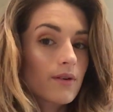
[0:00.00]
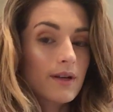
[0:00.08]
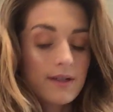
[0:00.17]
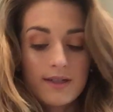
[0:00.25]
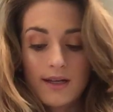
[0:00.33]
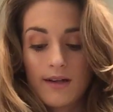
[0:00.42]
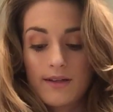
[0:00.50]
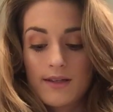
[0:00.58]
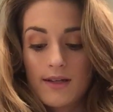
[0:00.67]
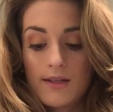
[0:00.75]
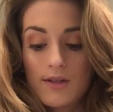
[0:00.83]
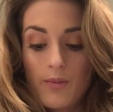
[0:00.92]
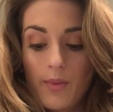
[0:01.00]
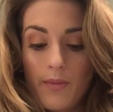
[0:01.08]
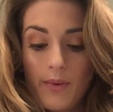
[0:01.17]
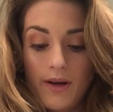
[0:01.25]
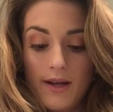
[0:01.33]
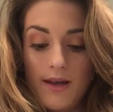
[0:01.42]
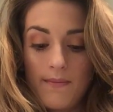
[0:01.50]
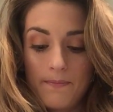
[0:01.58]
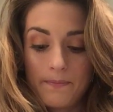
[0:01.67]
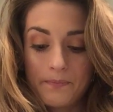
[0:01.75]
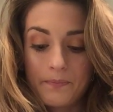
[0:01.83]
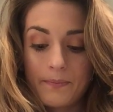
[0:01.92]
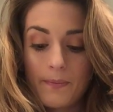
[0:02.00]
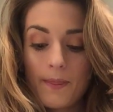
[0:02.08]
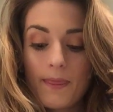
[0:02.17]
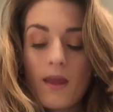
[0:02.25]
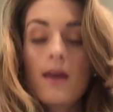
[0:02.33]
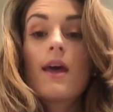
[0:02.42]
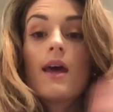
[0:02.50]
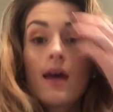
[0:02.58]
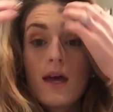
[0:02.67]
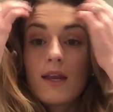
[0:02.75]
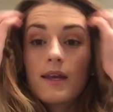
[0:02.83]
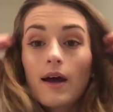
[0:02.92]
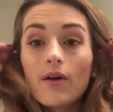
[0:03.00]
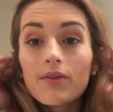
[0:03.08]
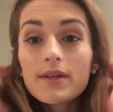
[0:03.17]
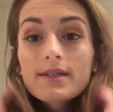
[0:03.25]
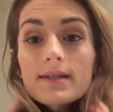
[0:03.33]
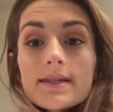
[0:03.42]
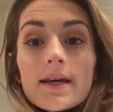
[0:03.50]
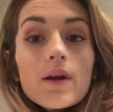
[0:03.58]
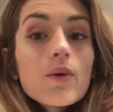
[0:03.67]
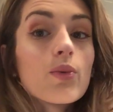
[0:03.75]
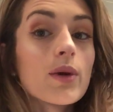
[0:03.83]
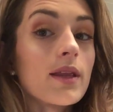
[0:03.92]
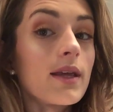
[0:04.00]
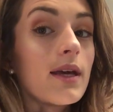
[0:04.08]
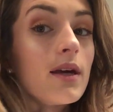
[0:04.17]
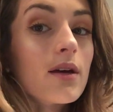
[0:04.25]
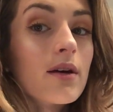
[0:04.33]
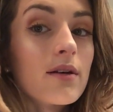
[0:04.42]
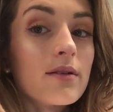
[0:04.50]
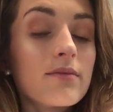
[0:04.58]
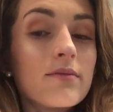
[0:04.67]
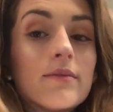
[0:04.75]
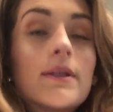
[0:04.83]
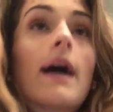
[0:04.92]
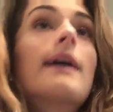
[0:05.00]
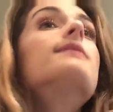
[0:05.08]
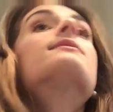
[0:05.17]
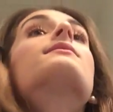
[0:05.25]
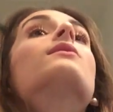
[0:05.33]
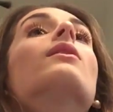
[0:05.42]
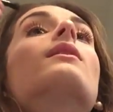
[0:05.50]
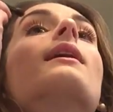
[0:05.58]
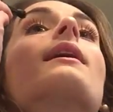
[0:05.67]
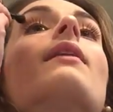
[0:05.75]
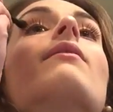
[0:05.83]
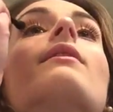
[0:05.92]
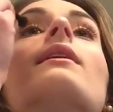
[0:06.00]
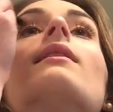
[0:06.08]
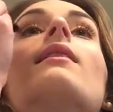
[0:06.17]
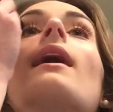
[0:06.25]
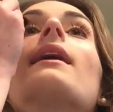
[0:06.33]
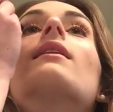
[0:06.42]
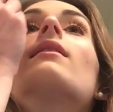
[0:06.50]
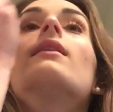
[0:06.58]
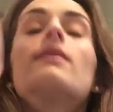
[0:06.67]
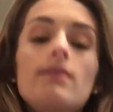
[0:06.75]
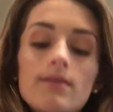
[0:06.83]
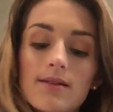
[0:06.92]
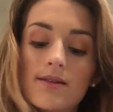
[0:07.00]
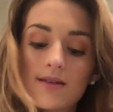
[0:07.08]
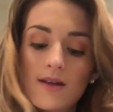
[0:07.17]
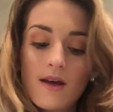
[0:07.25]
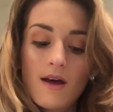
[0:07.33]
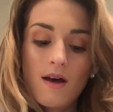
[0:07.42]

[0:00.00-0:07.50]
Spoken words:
you can tell it's like super pretty. Now this is like a really nice look. Like I really like this.